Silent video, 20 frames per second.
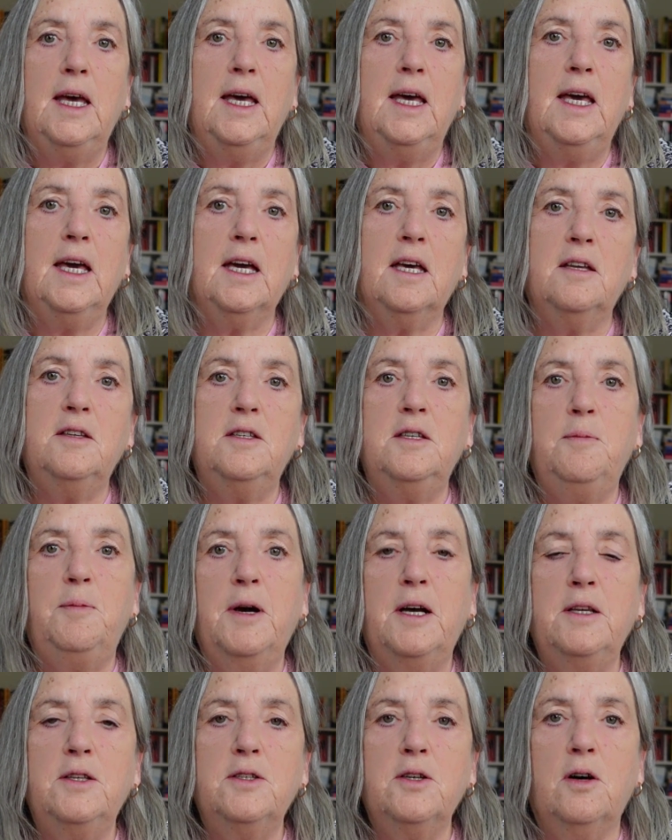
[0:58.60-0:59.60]
It can
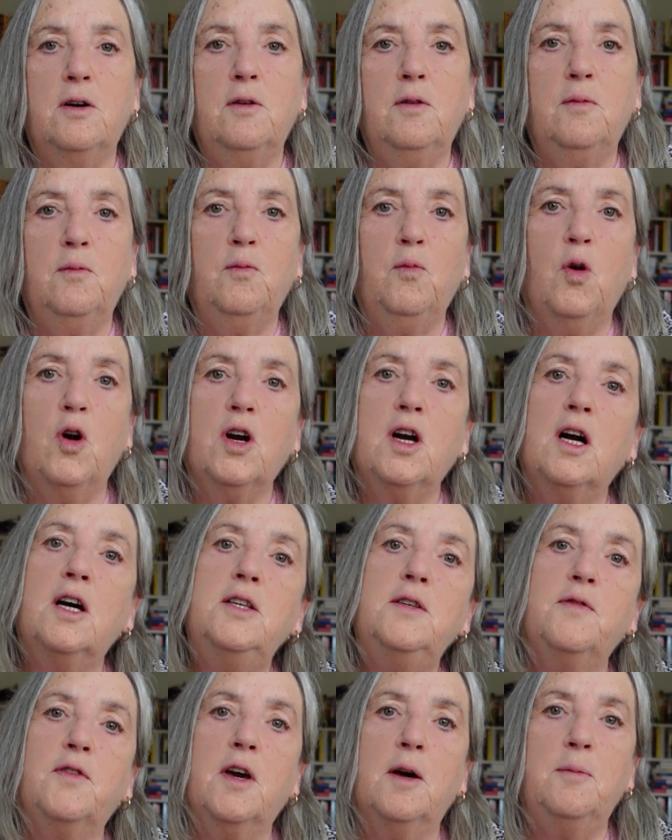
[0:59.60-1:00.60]
depend on what kind
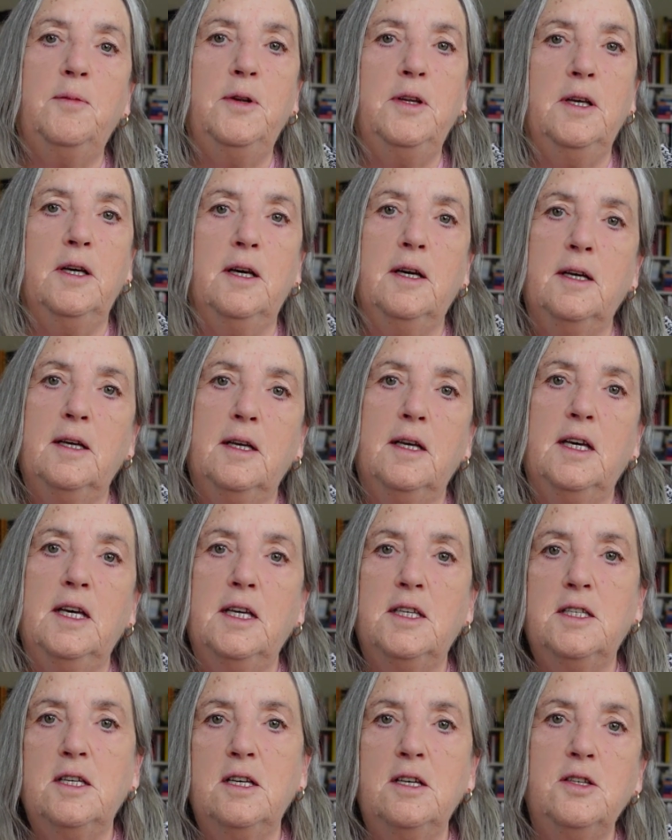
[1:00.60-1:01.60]
of company
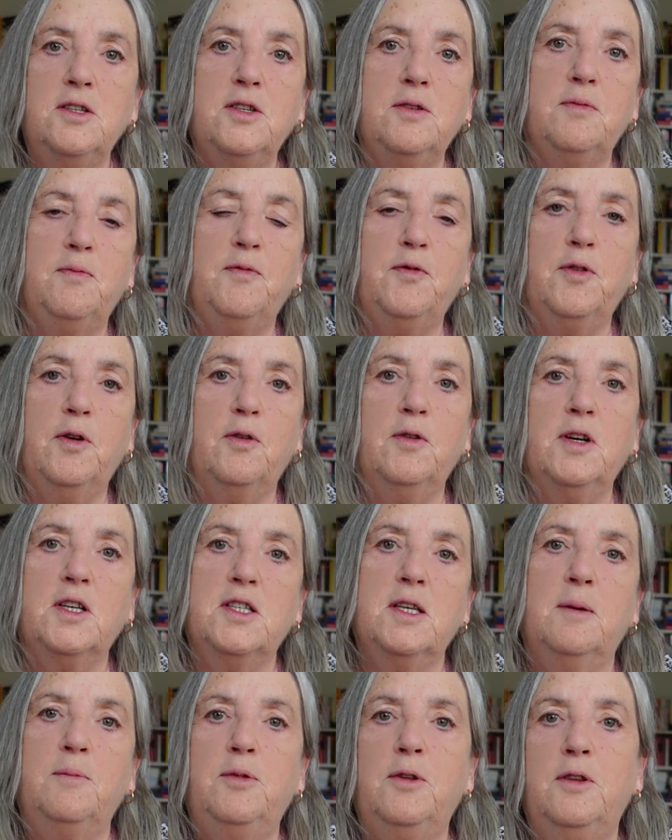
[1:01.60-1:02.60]
it is. For
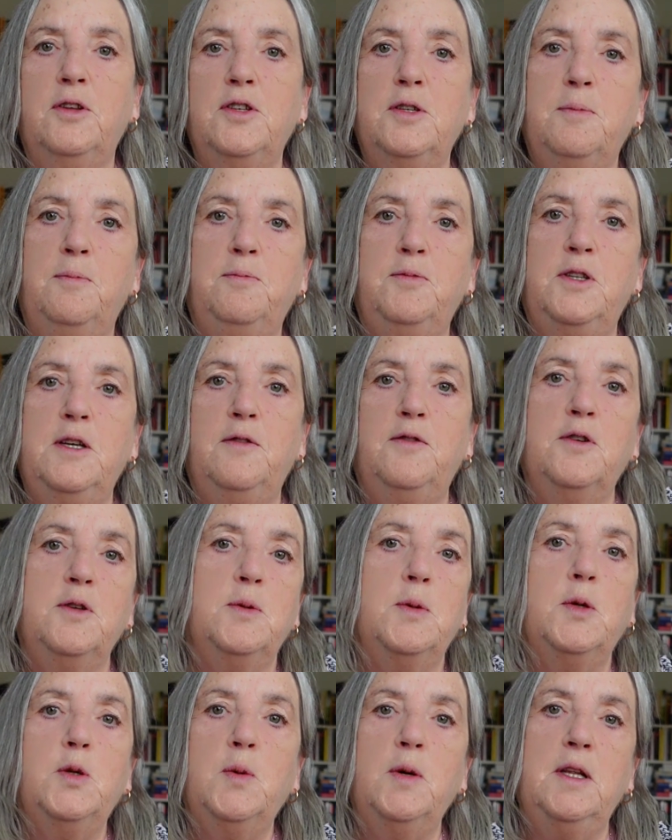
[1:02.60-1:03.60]
example, there's a difference
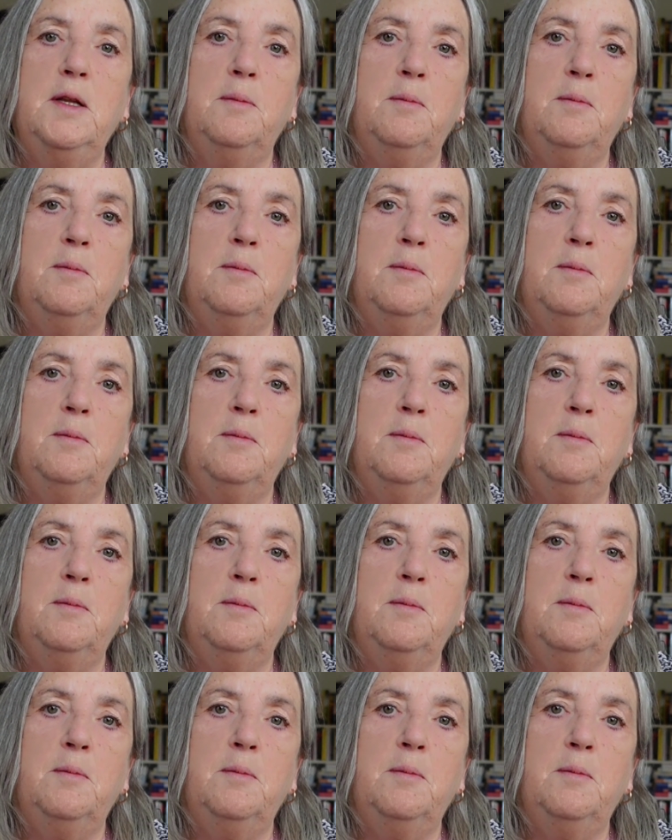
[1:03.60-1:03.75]
between a